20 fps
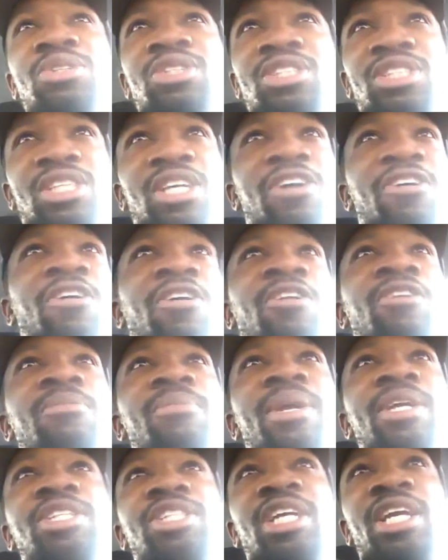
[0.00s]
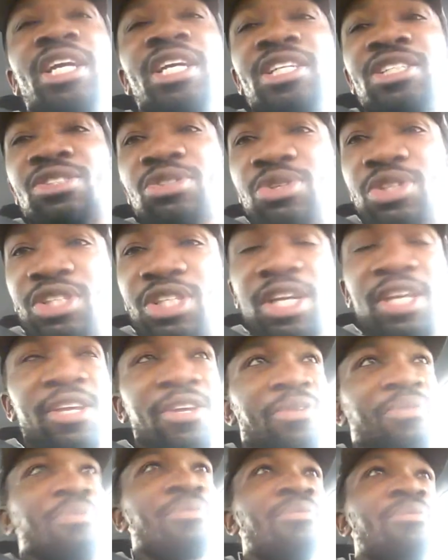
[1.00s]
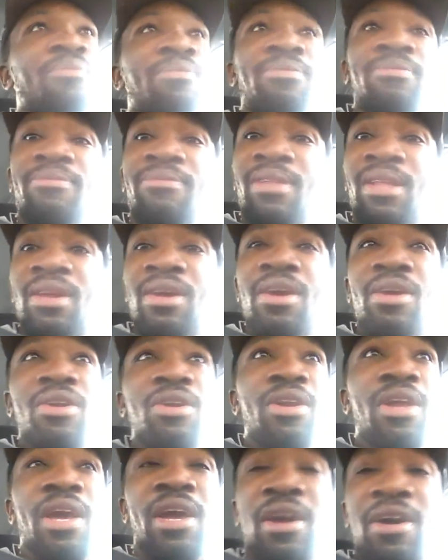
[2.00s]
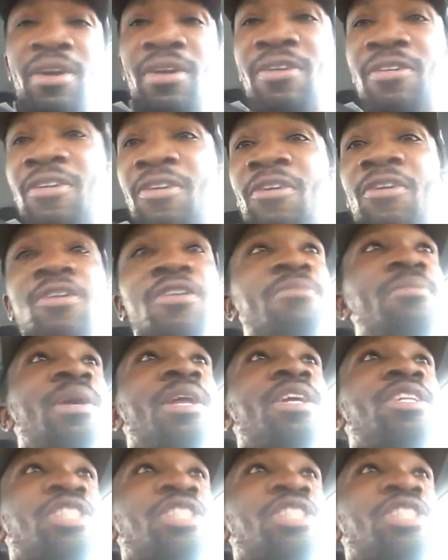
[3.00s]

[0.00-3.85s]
staff. Made change to the team. Now, we made a